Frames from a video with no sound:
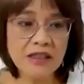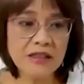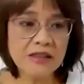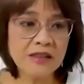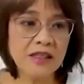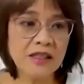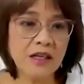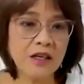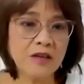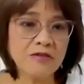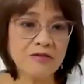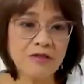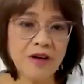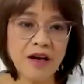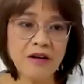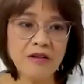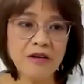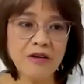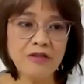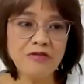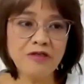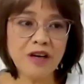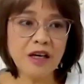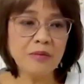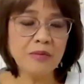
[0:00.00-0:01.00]
is a
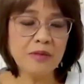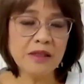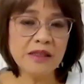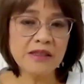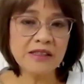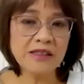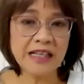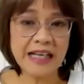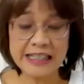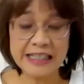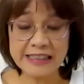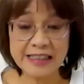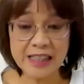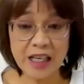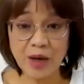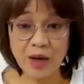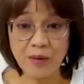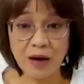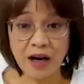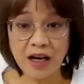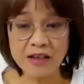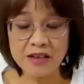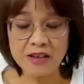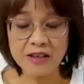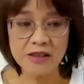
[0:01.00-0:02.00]
very famous landscape
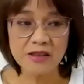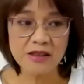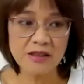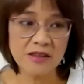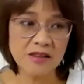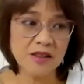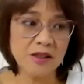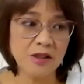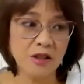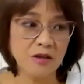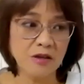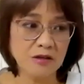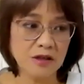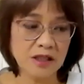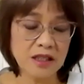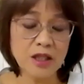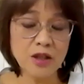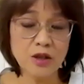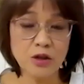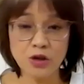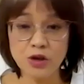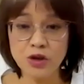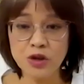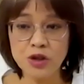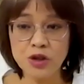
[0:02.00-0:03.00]
artist, he
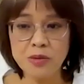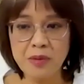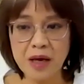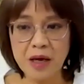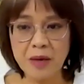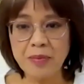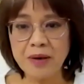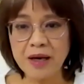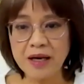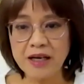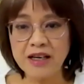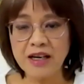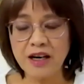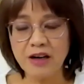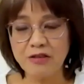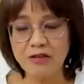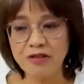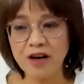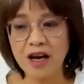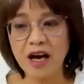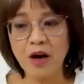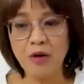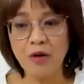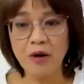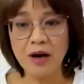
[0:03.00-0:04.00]
or she may pick a
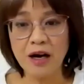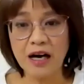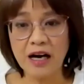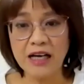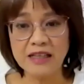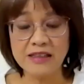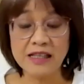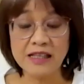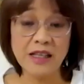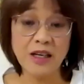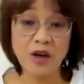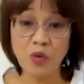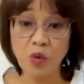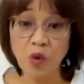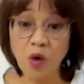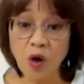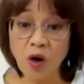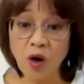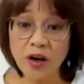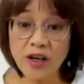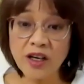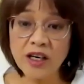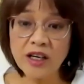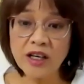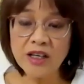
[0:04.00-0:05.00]
flower as an
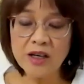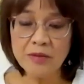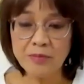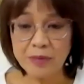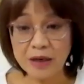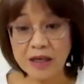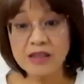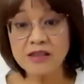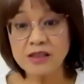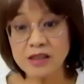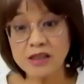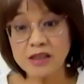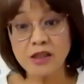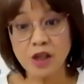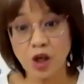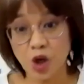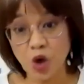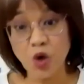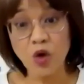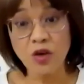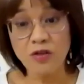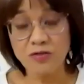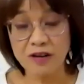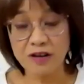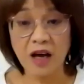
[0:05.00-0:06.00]
award because it's a
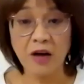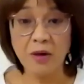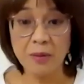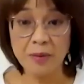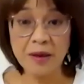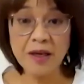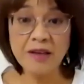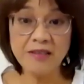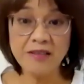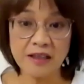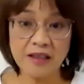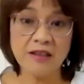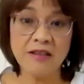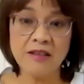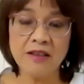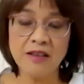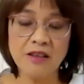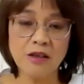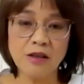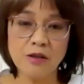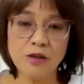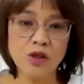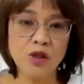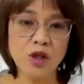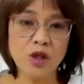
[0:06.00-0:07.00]
good flower painting.
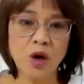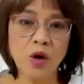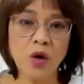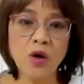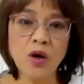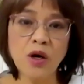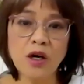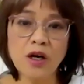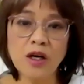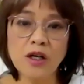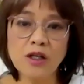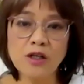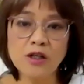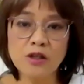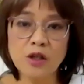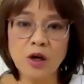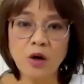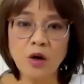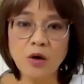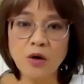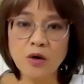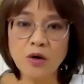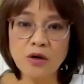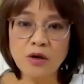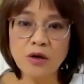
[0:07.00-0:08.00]
So
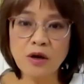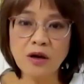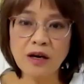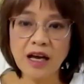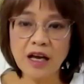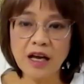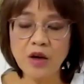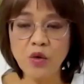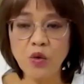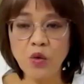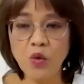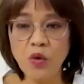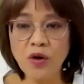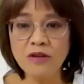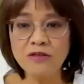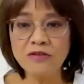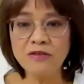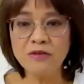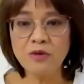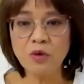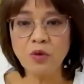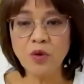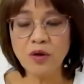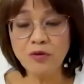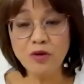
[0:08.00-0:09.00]
like with
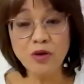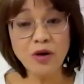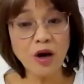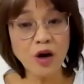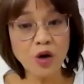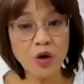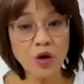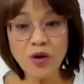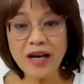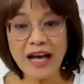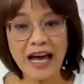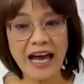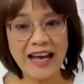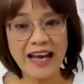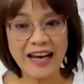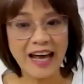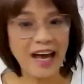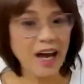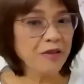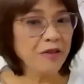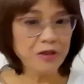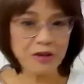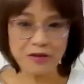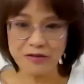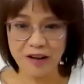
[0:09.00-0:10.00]
you are good at
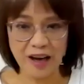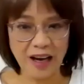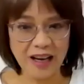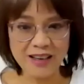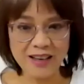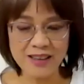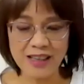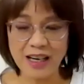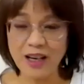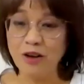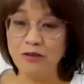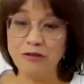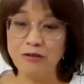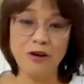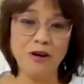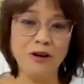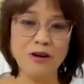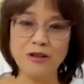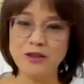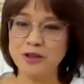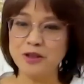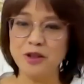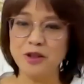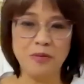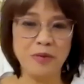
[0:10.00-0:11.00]
everything, then of
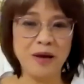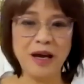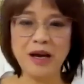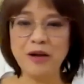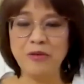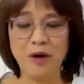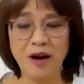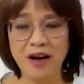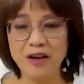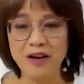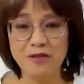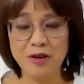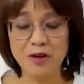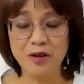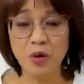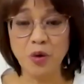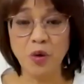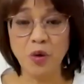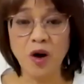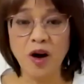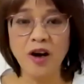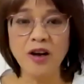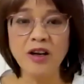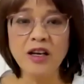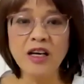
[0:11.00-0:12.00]
course, paint whatever you
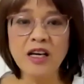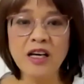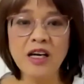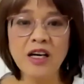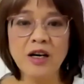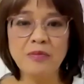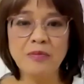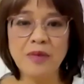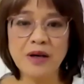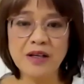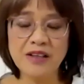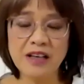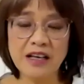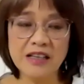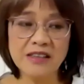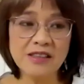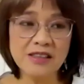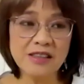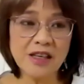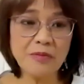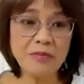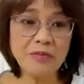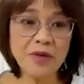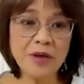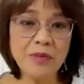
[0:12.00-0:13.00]
want. But then
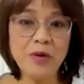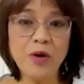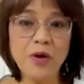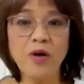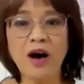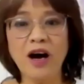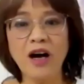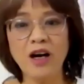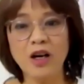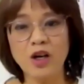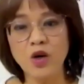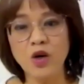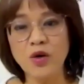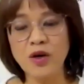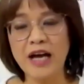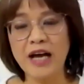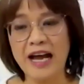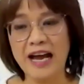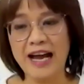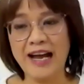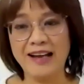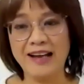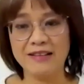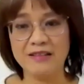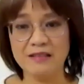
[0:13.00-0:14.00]
some people are good
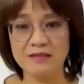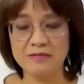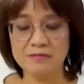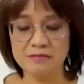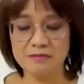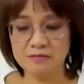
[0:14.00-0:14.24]
at